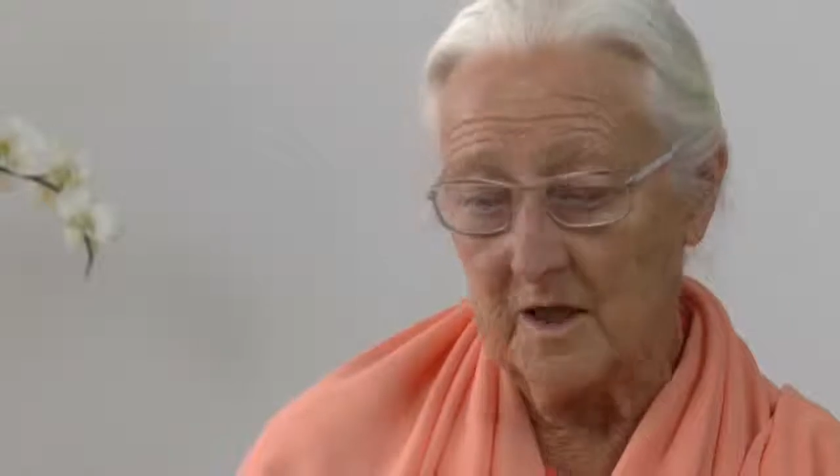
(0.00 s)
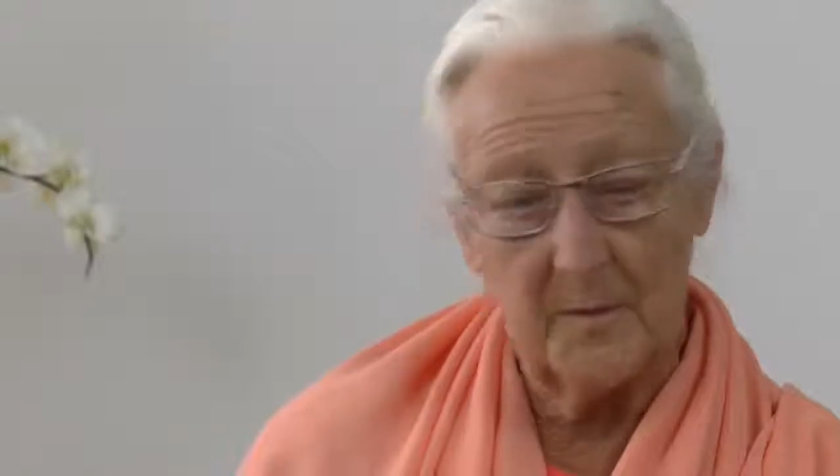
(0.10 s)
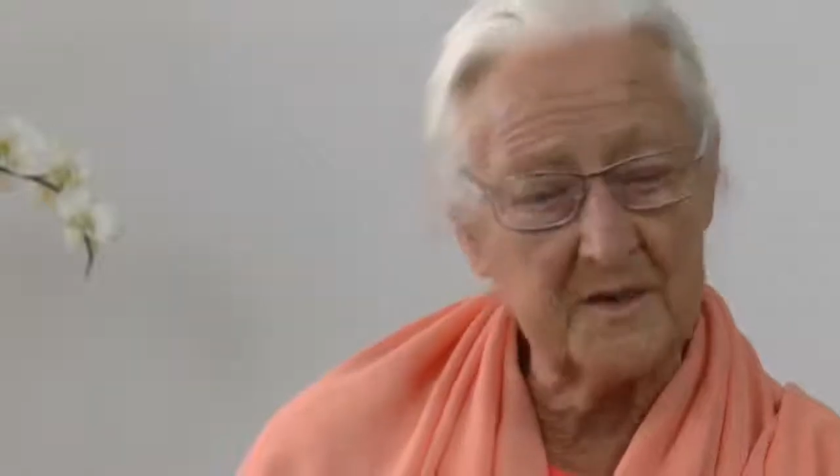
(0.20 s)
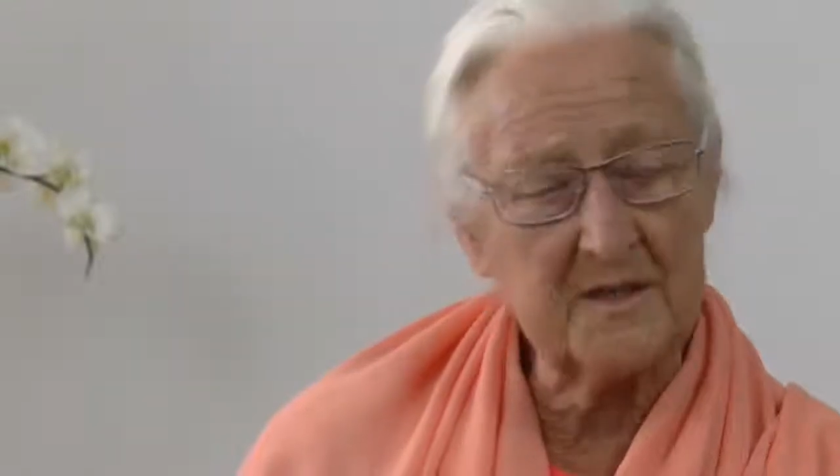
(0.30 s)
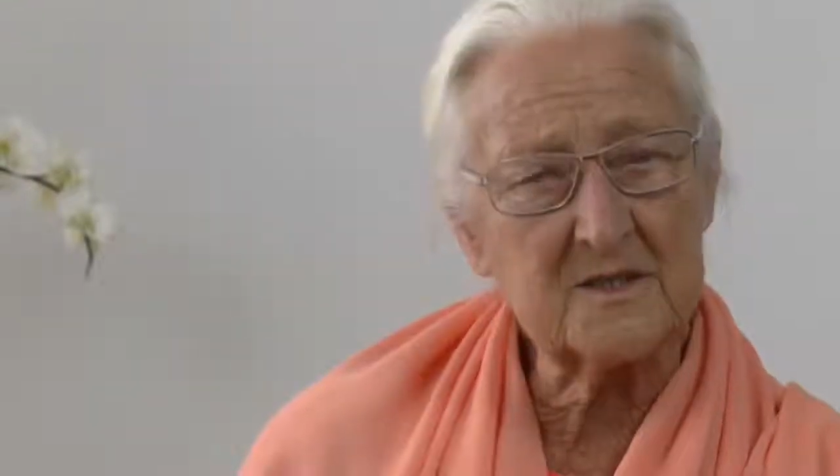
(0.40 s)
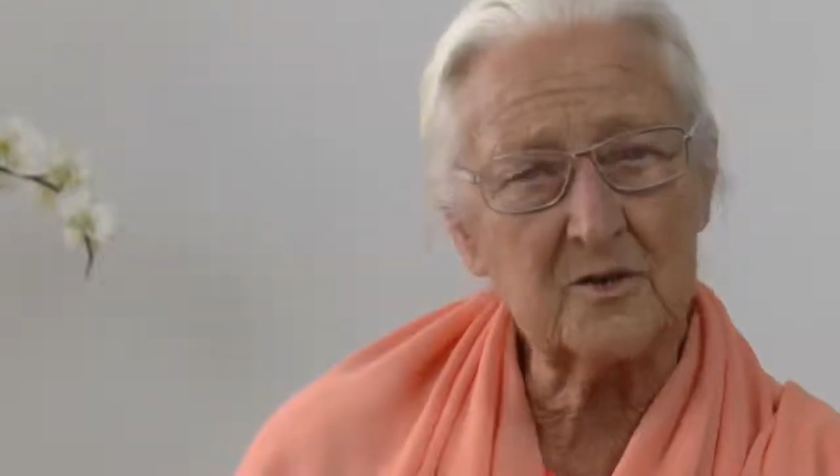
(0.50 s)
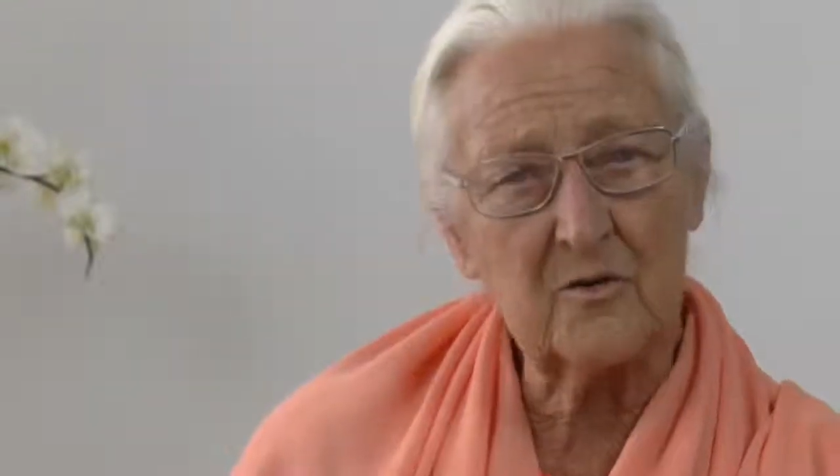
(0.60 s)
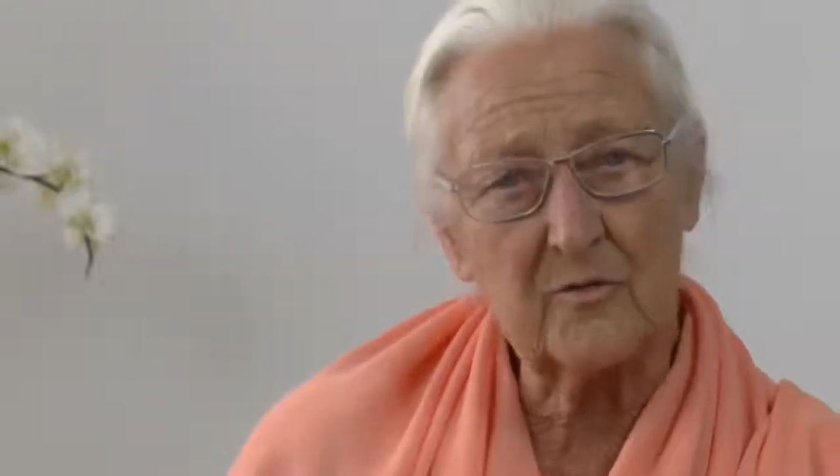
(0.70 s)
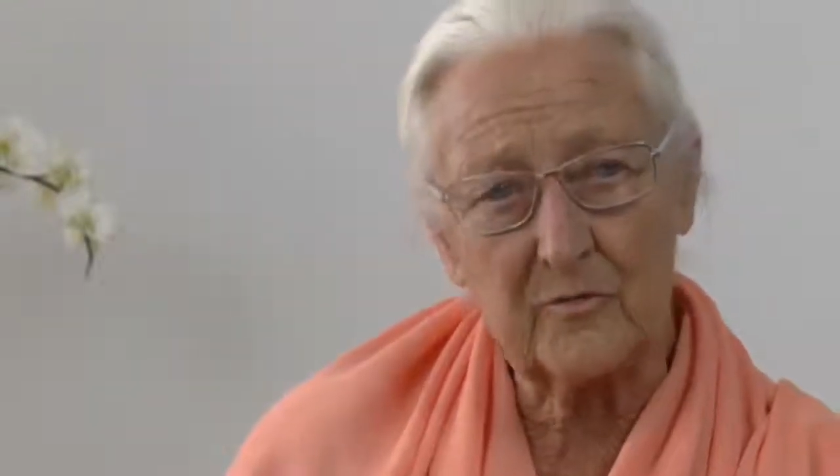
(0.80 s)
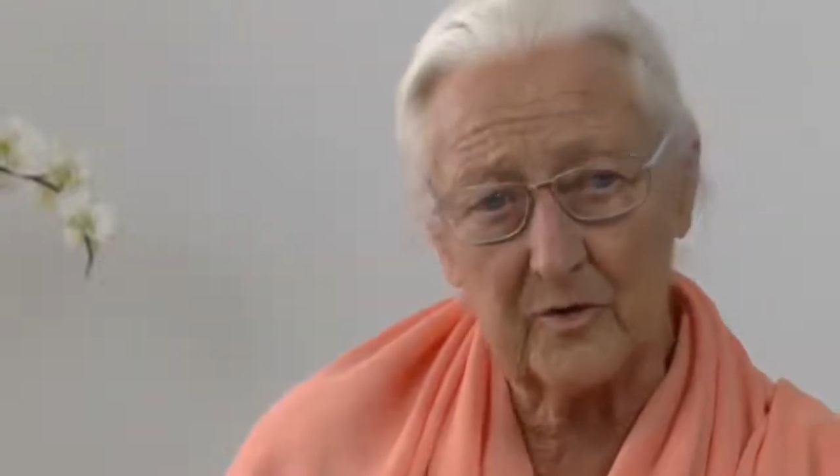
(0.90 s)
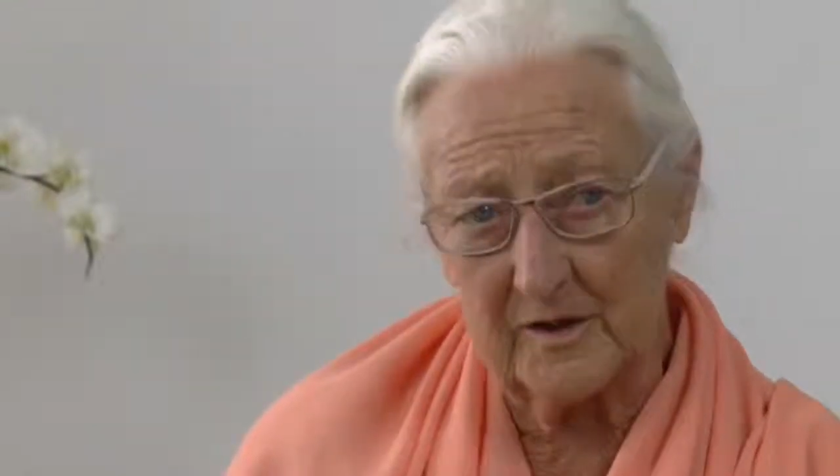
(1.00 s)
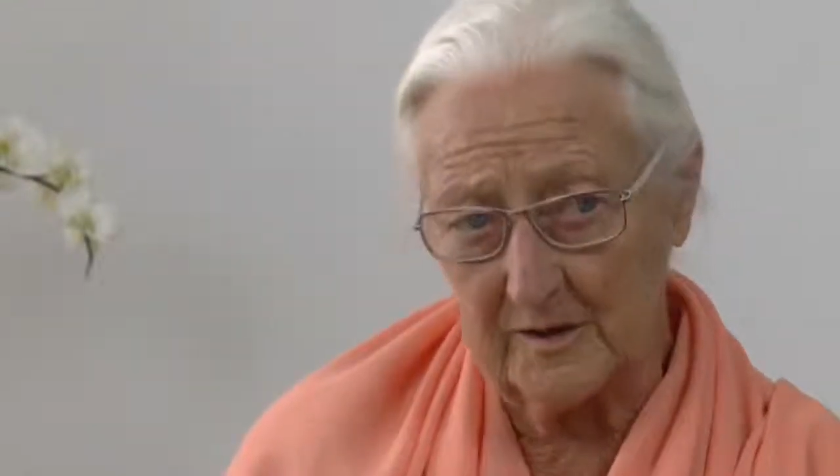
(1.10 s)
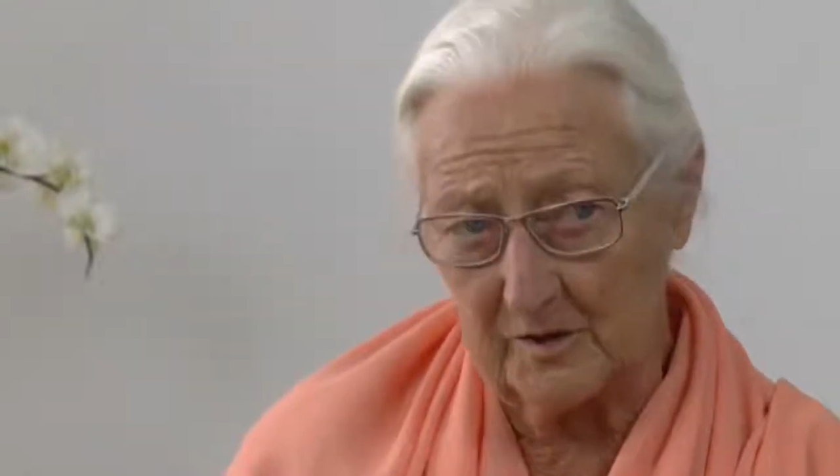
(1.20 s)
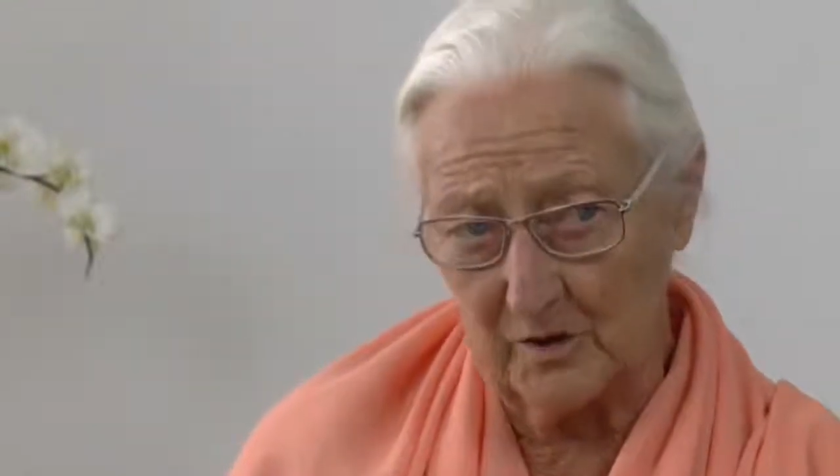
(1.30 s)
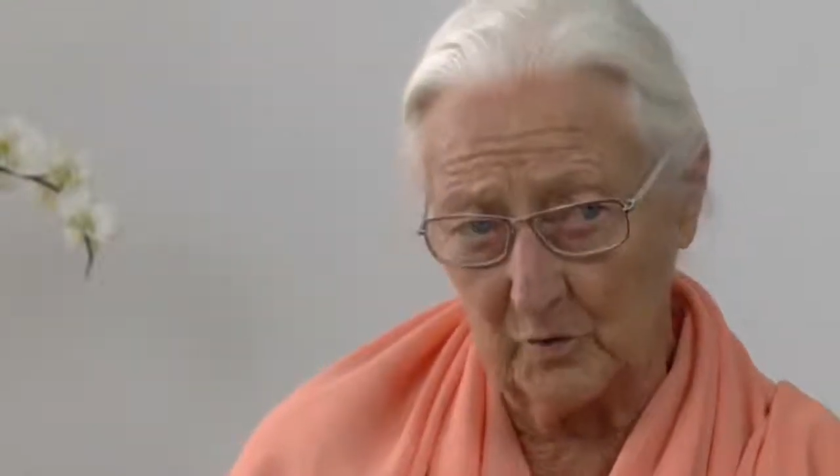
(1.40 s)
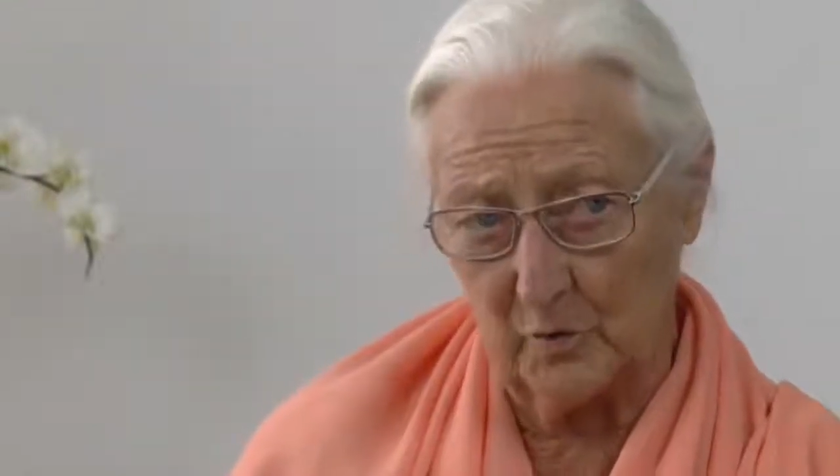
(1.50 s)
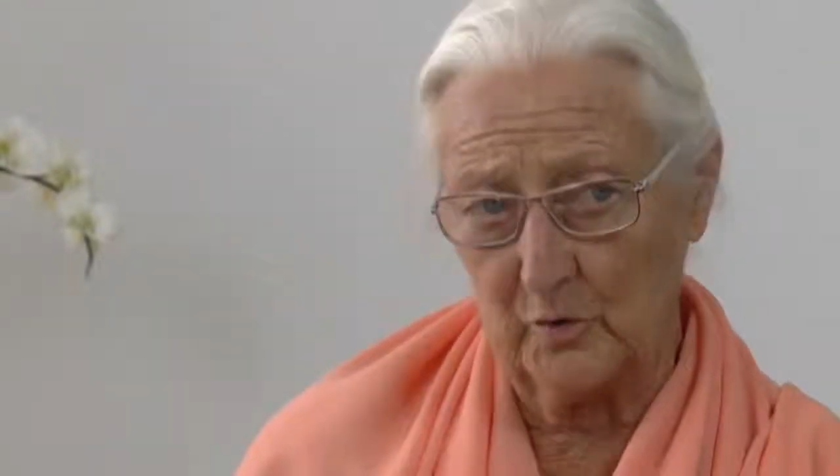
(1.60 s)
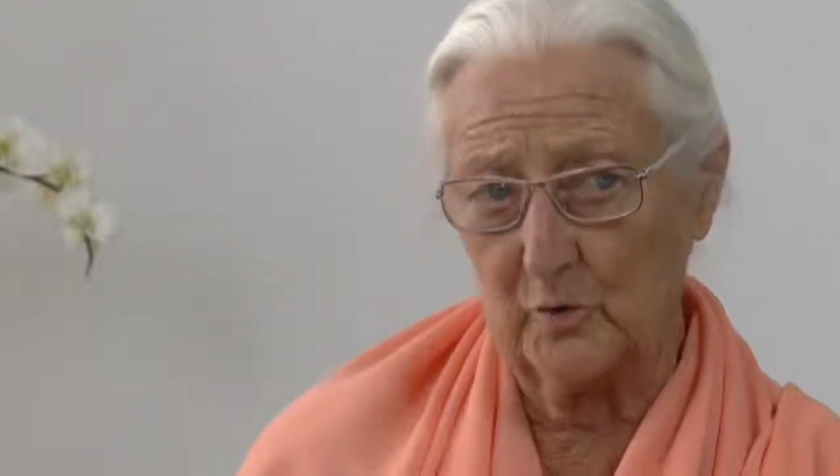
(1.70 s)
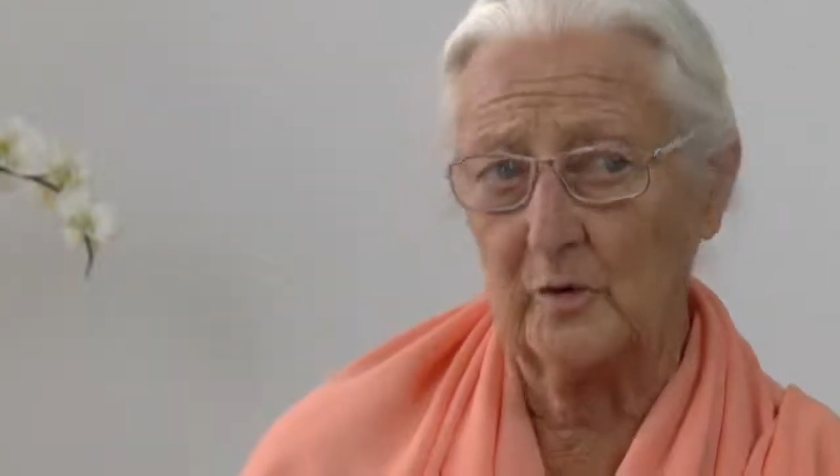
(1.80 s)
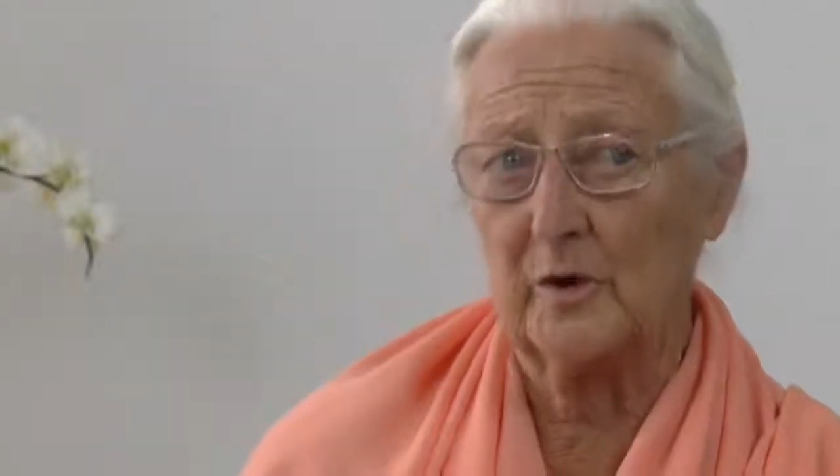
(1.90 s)
But it's not really new,
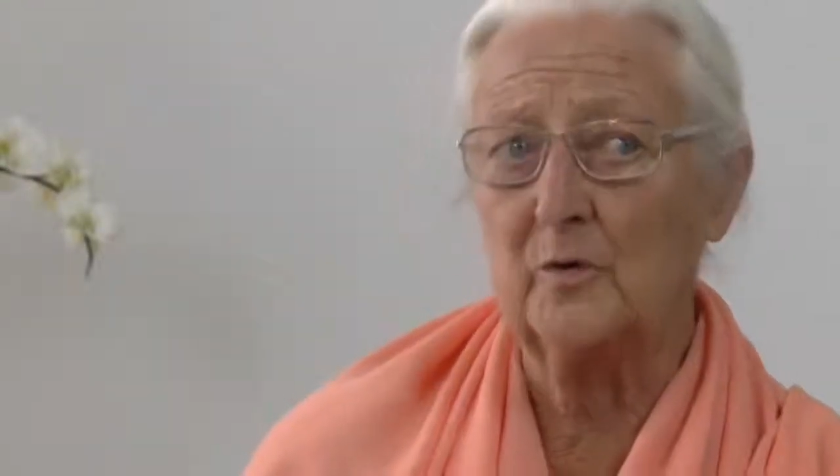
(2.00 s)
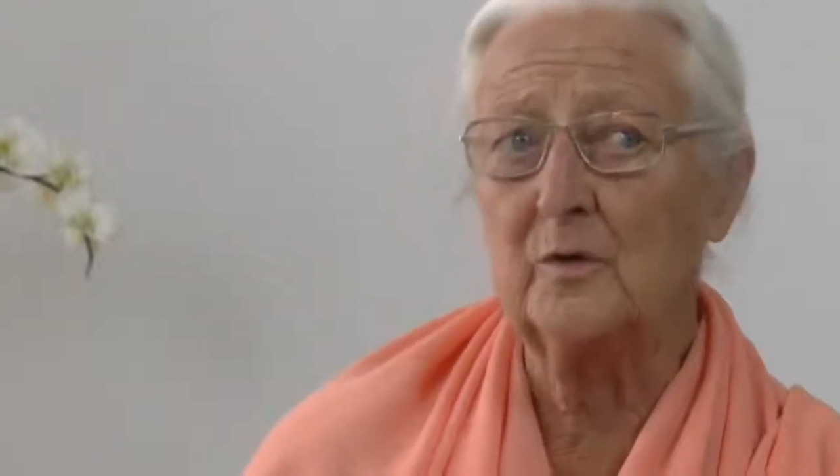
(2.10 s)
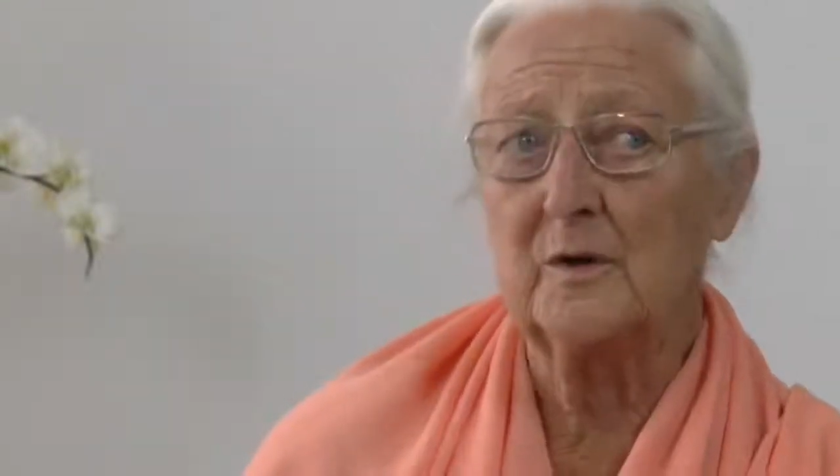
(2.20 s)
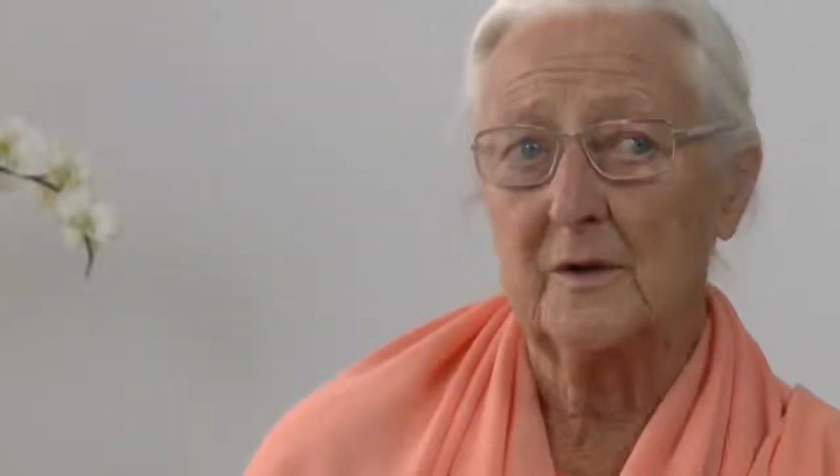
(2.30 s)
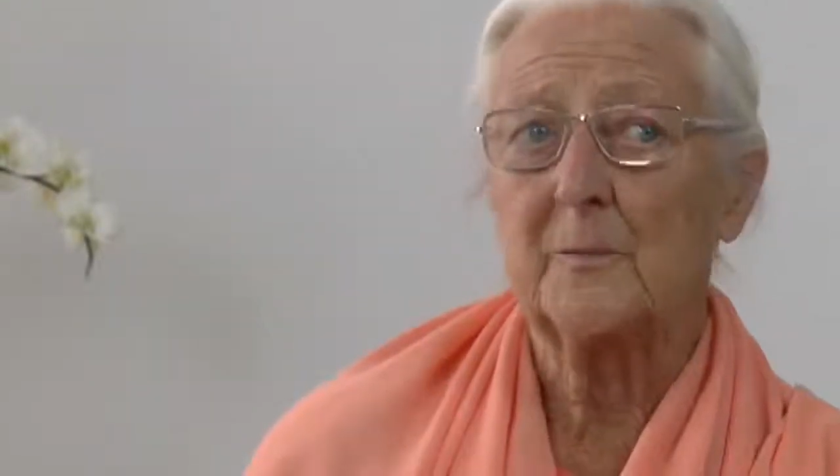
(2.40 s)
you know.